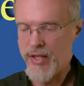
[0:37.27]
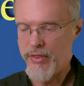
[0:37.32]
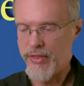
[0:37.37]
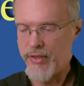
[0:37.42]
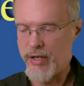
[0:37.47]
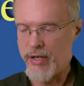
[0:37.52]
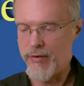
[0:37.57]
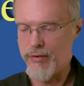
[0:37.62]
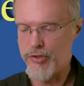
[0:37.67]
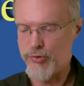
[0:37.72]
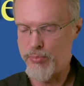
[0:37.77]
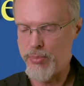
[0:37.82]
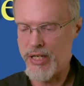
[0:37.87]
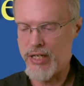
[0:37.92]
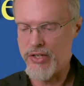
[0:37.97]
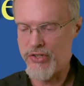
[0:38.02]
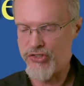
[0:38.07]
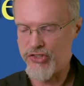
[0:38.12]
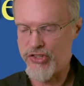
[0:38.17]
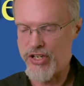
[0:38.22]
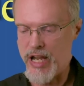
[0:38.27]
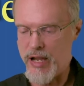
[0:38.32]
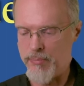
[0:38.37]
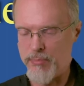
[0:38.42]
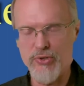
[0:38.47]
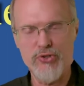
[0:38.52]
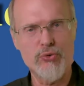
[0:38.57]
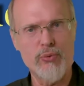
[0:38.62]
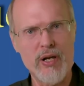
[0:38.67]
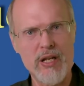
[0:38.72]
there is but a step
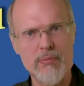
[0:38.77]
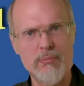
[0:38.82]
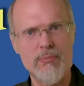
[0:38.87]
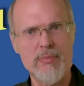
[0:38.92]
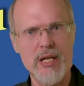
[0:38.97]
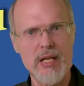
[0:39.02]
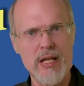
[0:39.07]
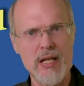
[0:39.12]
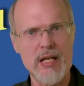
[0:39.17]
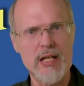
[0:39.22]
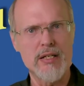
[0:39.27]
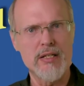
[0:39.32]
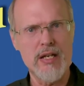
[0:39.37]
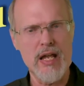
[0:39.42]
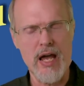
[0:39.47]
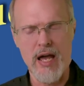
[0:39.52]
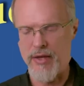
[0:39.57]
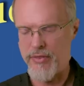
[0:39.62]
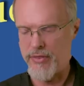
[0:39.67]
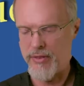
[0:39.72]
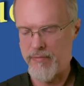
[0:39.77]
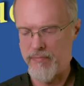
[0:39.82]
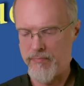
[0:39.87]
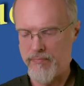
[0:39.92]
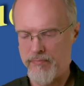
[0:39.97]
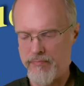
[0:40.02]
between me and death."